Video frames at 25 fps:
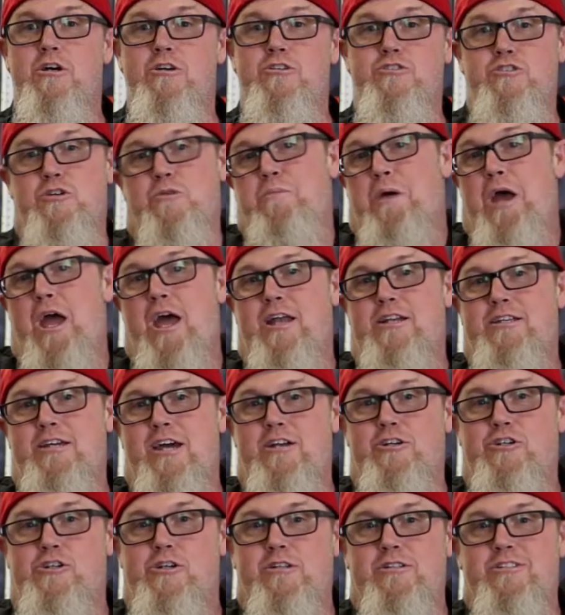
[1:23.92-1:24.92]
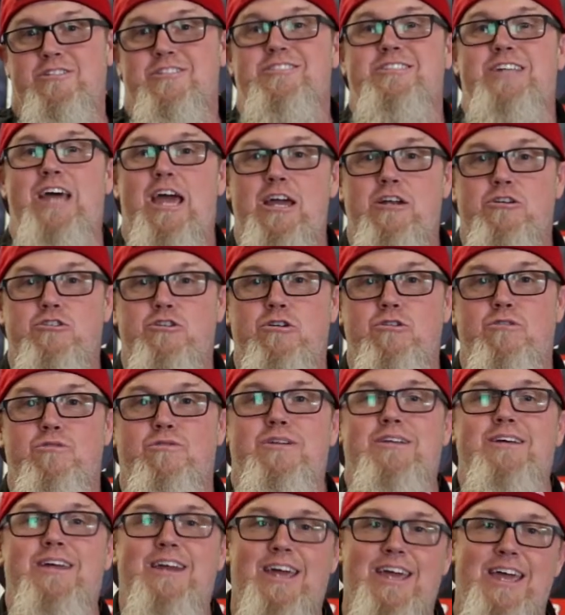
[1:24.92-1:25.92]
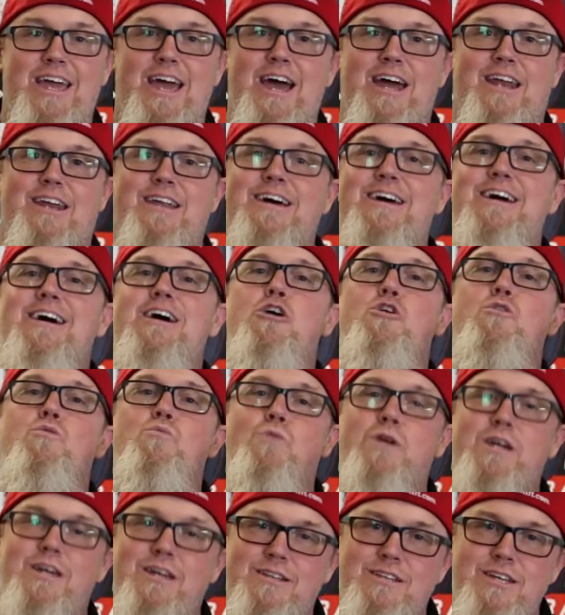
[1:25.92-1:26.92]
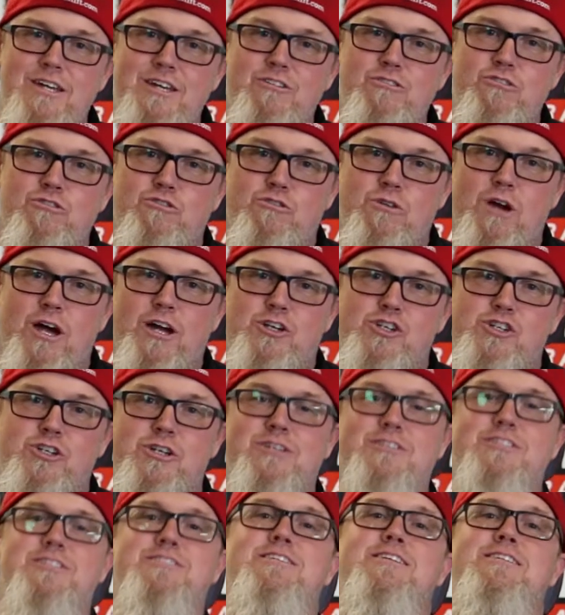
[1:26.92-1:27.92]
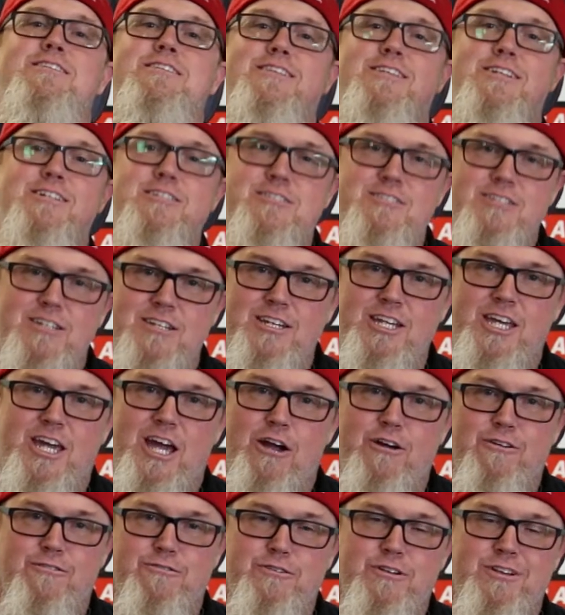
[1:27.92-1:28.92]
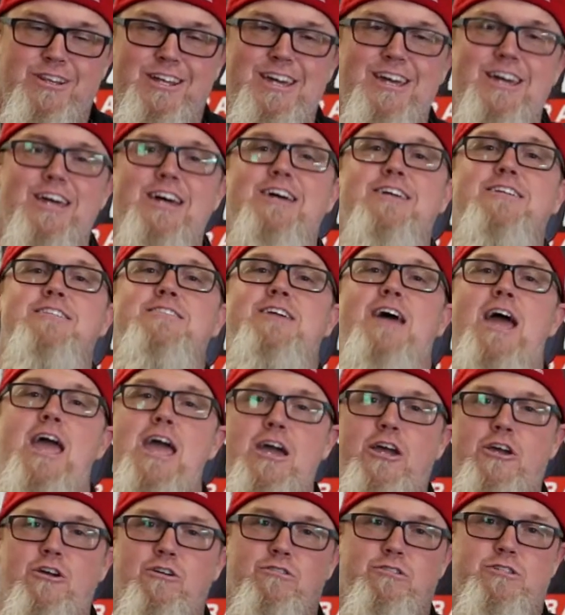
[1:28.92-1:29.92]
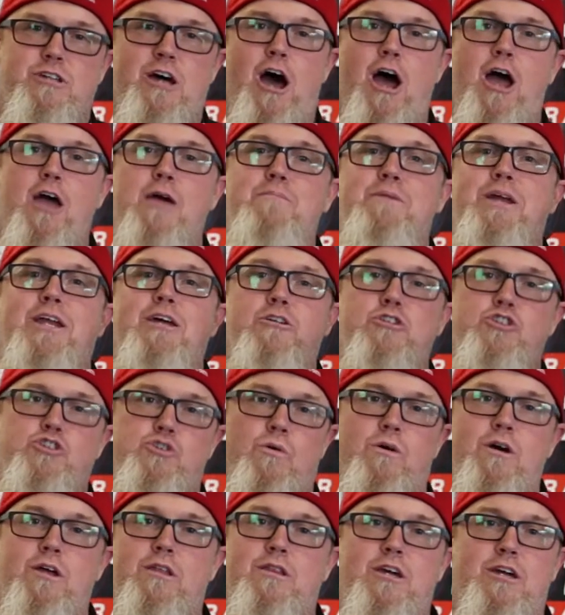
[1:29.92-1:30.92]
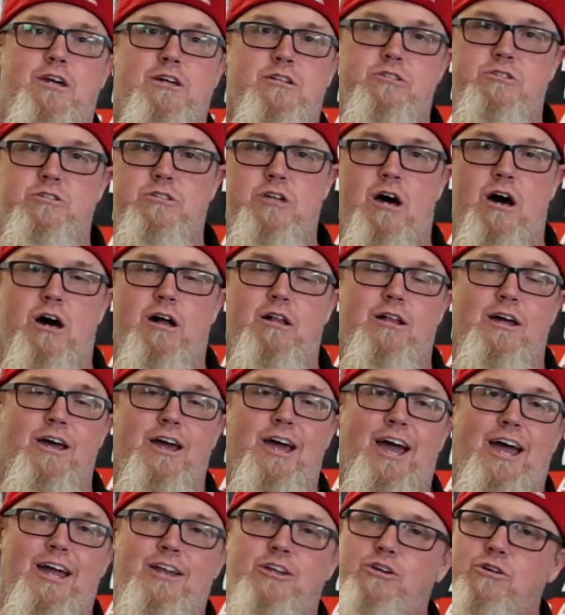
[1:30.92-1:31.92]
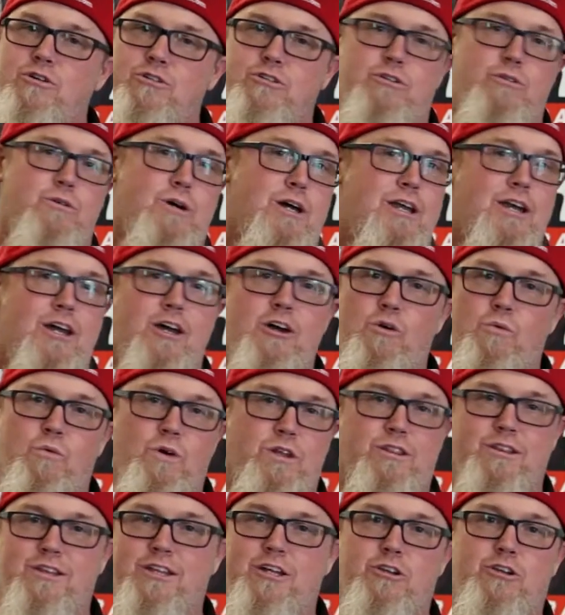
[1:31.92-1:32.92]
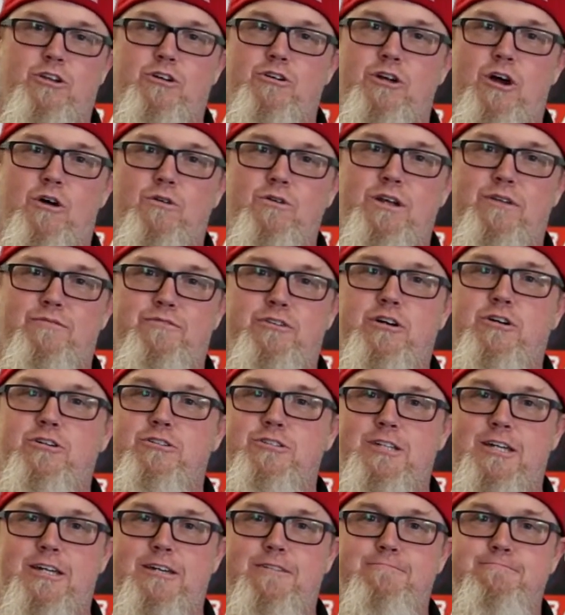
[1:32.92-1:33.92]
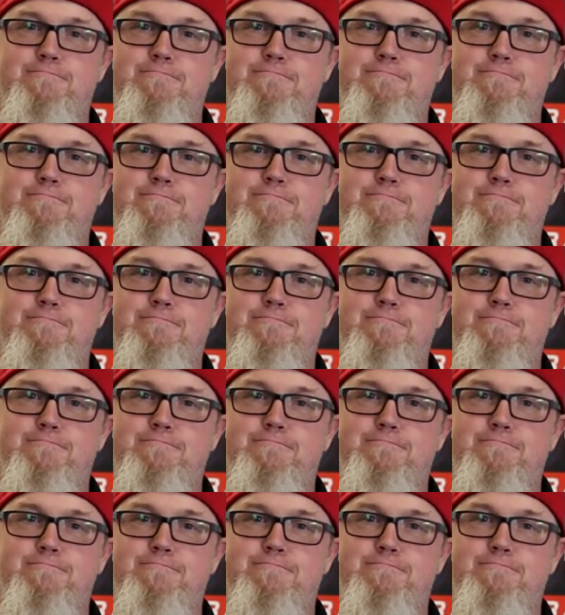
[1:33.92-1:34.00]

So pay attention, stay tuned, and again, read the instructions, listen carefully, take your time and enjoy the install, and you'll do it with little or no difficulty.